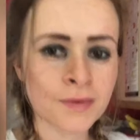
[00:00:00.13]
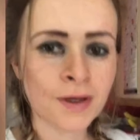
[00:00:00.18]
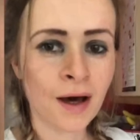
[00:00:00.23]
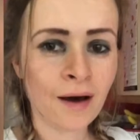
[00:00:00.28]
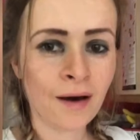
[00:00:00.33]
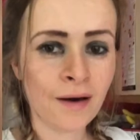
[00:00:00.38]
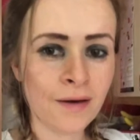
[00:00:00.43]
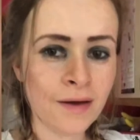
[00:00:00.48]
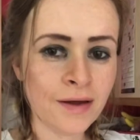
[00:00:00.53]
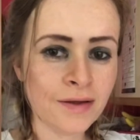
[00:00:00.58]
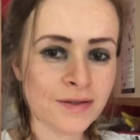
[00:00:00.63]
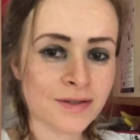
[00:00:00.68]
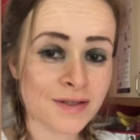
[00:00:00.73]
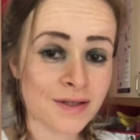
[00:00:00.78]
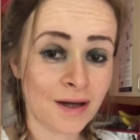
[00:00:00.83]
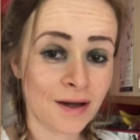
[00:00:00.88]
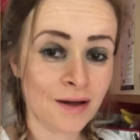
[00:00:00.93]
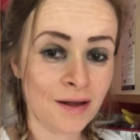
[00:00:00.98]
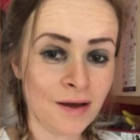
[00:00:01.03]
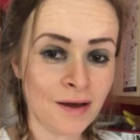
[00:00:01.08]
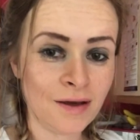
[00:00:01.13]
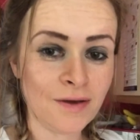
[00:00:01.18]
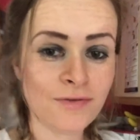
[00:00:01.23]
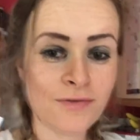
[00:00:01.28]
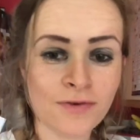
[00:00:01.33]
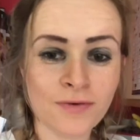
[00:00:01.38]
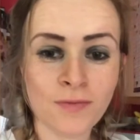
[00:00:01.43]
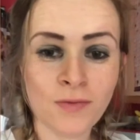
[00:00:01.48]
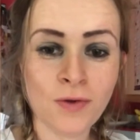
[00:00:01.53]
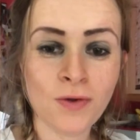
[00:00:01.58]
Hi, it's Dani
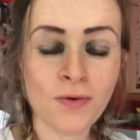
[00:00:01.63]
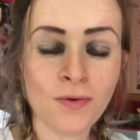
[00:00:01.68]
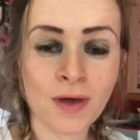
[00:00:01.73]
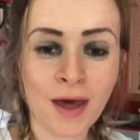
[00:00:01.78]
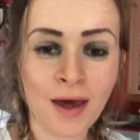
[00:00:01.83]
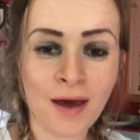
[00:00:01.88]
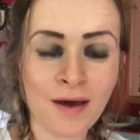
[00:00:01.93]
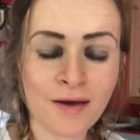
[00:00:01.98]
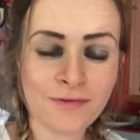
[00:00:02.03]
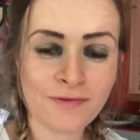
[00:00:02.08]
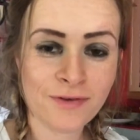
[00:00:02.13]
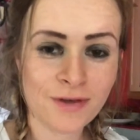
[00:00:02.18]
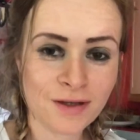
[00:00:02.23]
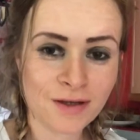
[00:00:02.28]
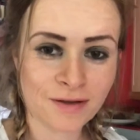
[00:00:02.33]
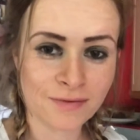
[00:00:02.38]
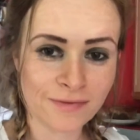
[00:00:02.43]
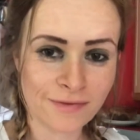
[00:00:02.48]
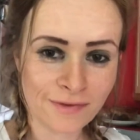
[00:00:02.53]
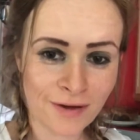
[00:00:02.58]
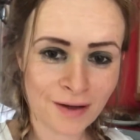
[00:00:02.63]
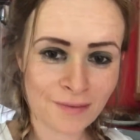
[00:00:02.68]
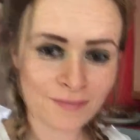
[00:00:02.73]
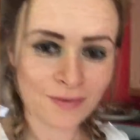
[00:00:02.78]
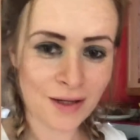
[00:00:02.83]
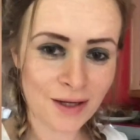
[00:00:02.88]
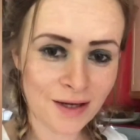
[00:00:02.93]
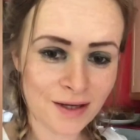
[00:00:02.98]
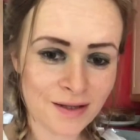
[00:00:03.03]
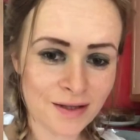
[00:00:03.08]
from UK Vegan Family.